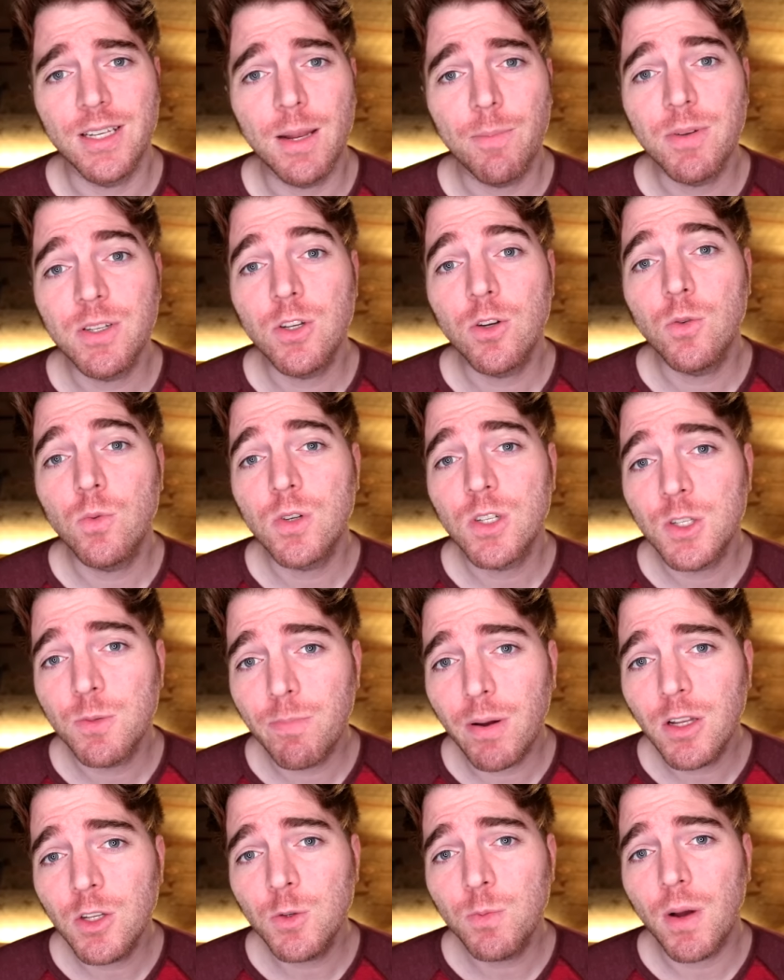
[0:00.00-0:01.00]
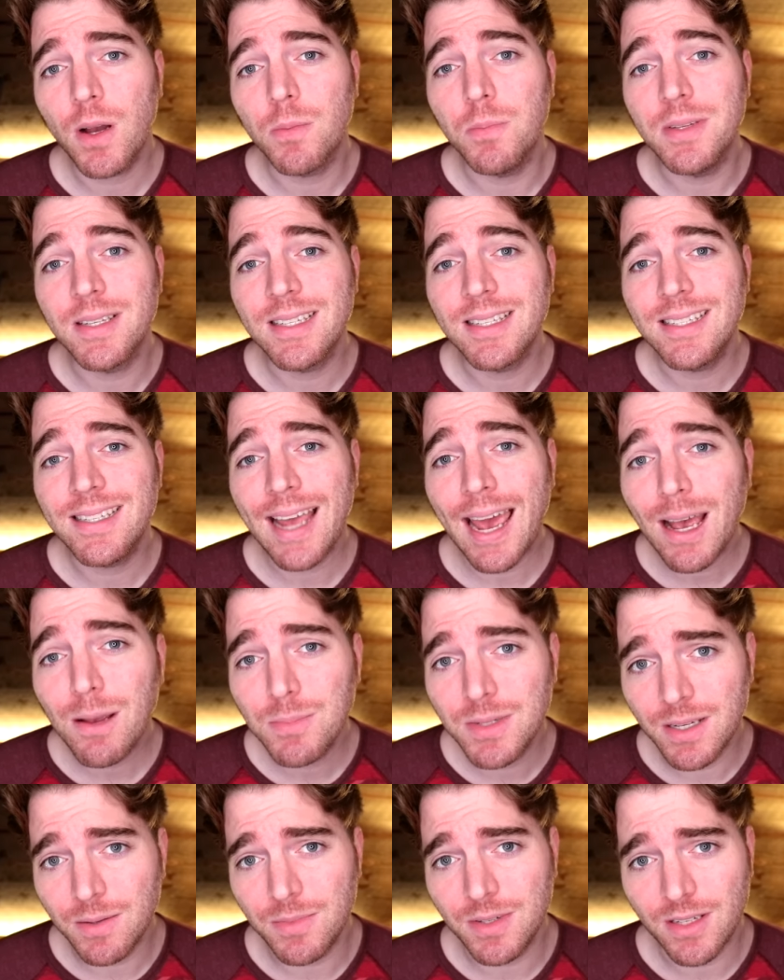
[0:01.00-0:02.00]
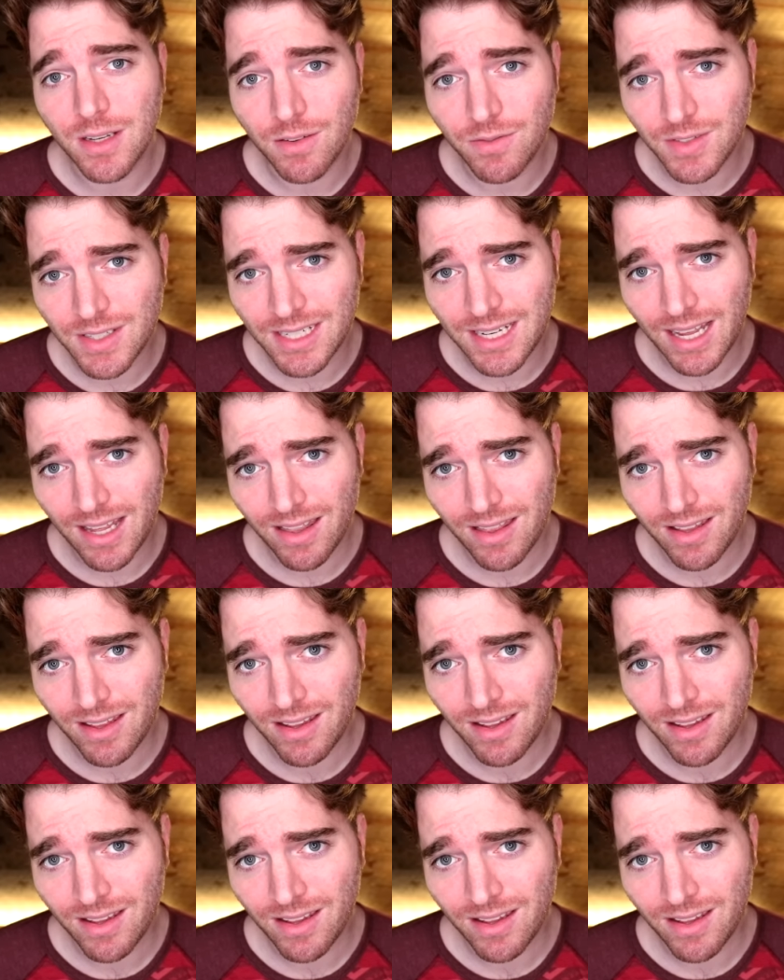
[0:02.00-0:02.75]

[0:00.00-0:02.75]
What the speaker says: an episode where SpongeBob stabs himself to death.